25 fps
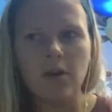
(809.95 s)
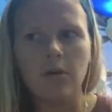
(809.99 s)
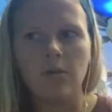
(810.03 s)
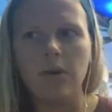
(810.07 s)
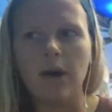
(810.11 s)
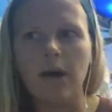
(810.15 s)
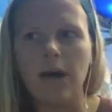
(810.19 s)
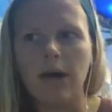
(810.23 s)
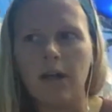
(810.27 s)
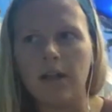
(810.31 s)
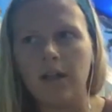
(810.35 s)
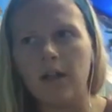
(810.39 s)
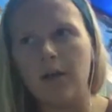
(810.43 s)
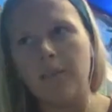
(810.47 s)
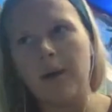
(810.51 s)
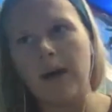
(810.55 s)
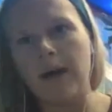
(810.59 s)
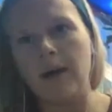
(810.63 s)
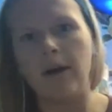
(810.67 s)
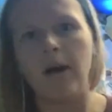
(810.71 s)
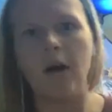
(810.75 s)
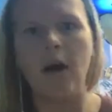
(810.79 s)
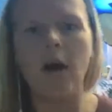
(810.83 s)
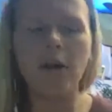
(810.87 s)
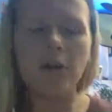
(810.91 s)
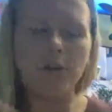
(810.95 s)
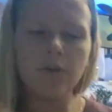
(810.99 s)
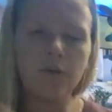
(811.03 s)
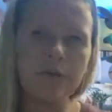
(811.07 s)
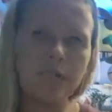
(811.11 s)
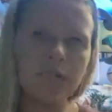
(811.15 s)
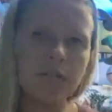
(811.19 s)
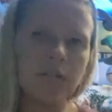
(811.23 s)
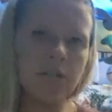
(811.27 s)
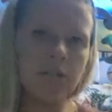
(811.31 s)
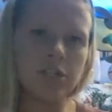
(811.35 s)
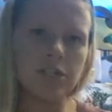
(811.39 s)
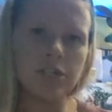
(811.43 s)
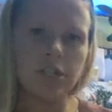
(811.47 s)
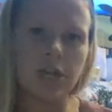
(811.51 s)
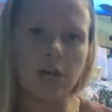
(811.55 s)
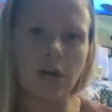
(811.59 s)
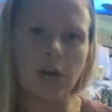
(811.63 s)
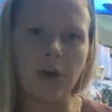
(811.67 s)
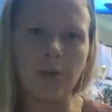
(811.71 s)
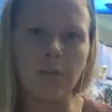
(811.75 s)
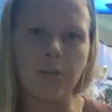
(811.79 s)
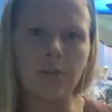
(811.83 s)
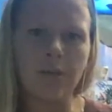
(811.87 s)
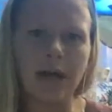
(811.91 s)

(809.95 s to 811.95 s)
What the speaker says: Well, about 100 years ago,